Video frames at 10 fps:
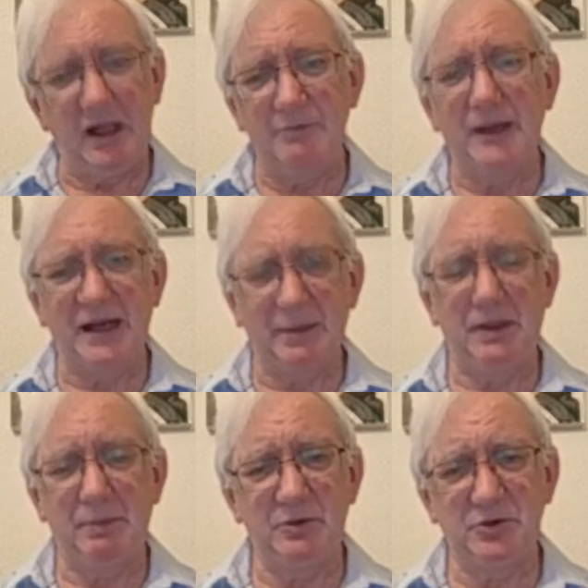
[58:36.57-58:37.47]

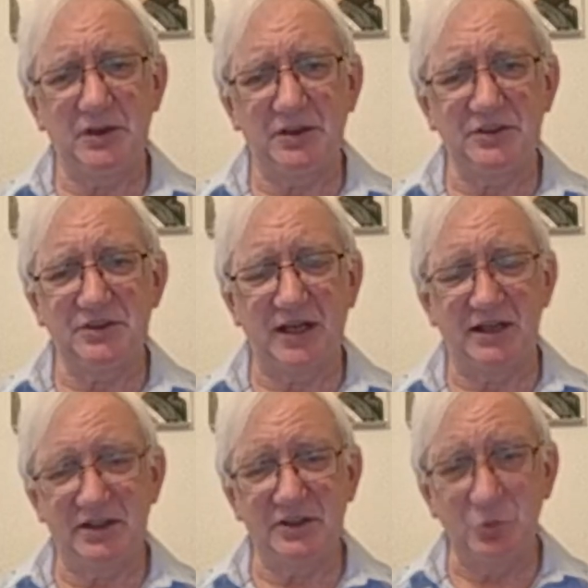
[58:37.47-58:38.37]
Baalbek, people should
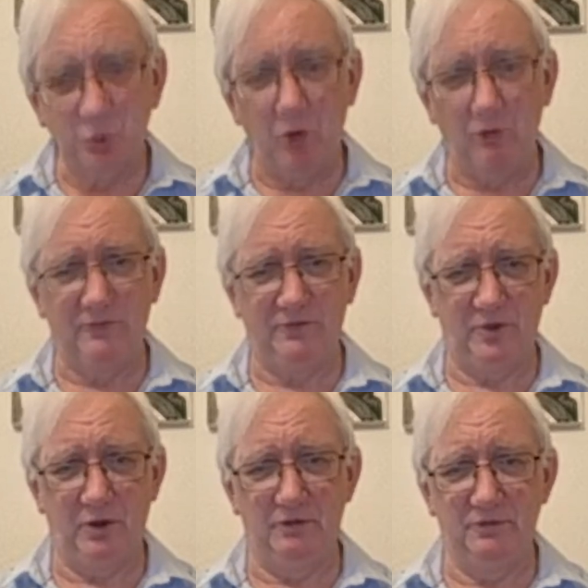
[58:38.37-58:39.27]
understand, is
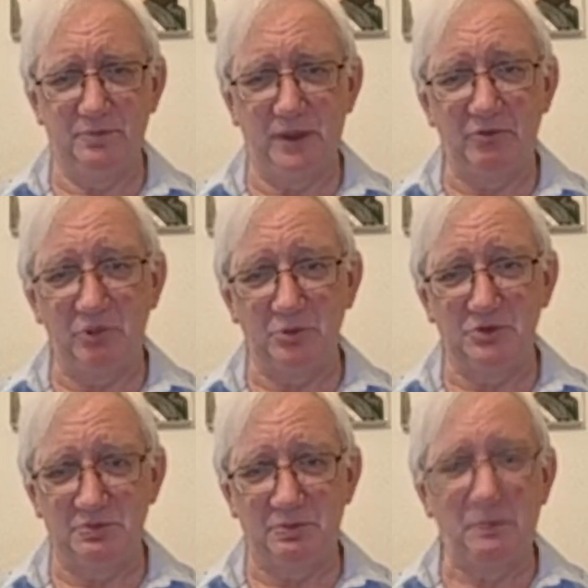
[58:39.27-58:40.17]
north of
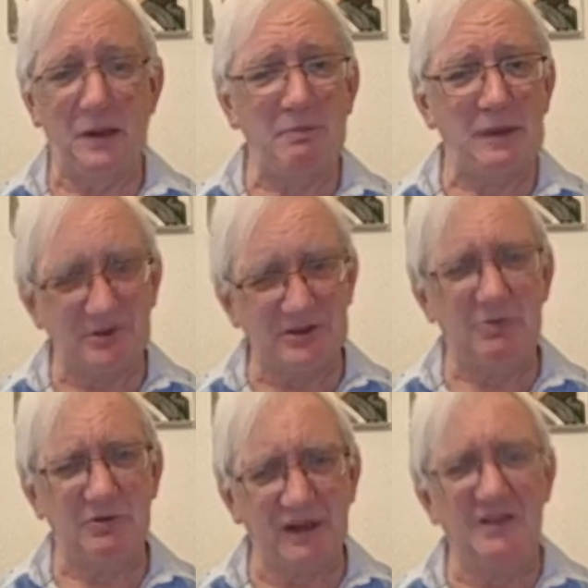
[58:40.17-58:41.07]
Beirut. People
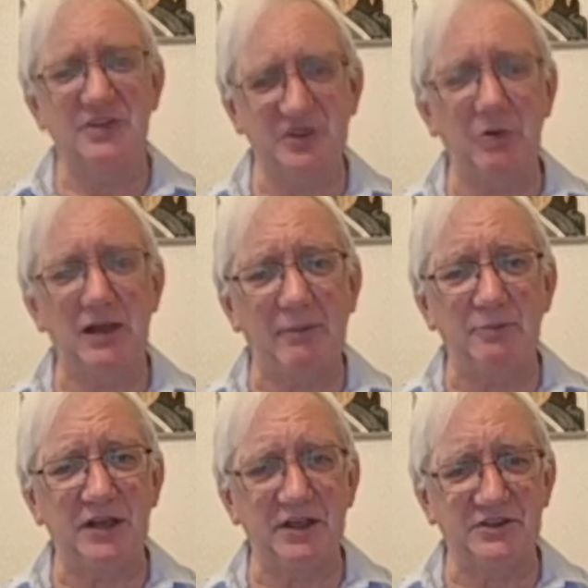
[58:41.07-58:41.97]
seem to think this is only
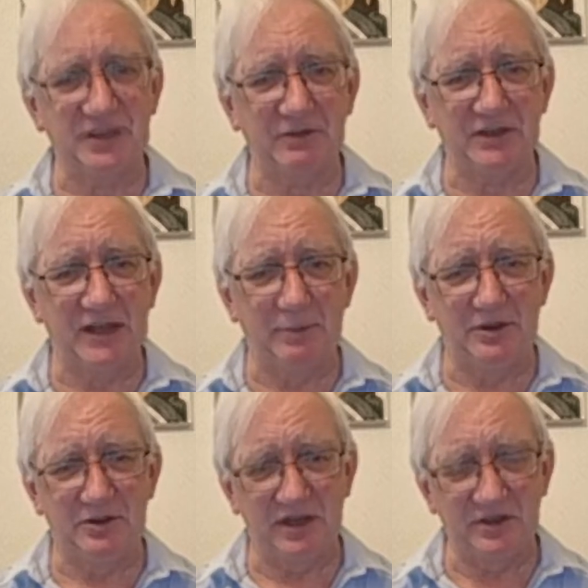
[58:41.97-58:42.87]
happening in southern
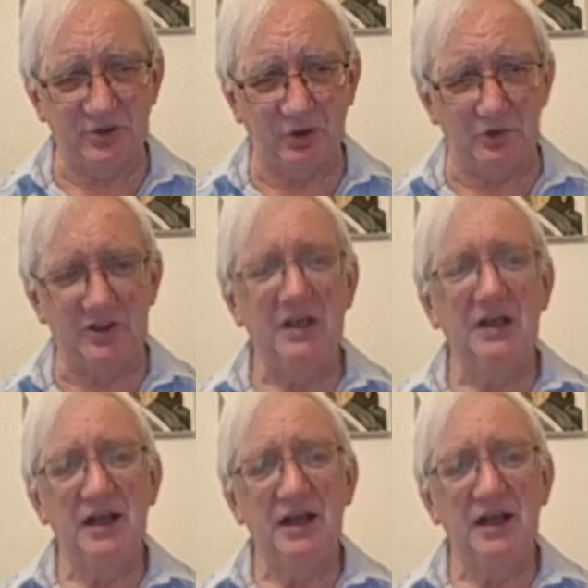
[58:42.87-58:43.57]
Lebanon. It's not.